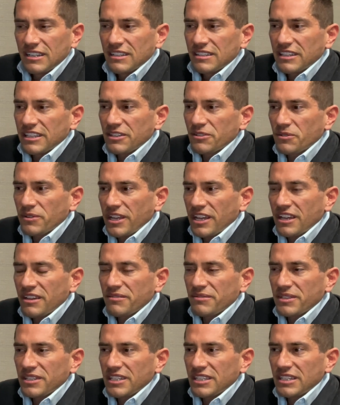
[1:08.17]
They don't have
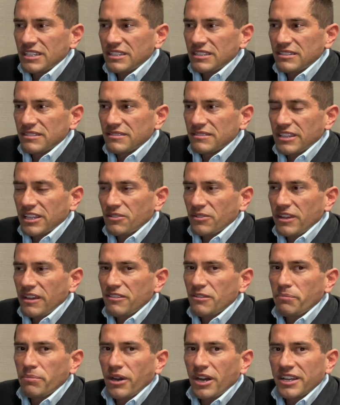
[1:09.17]

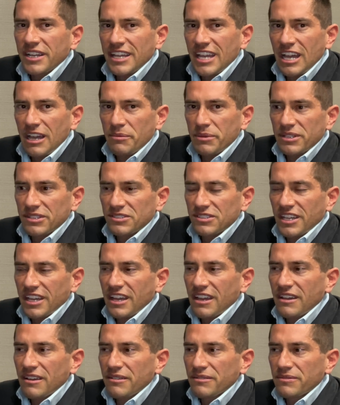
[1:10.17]
the body habits to
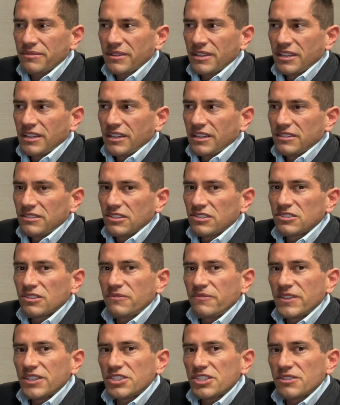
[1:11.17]
have the
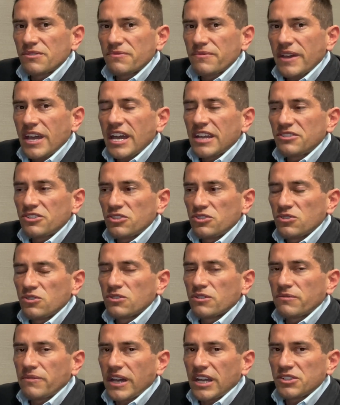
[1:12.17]
sufficient fat to do the
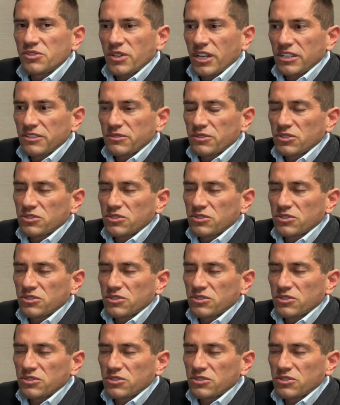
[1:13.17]
fat transfer.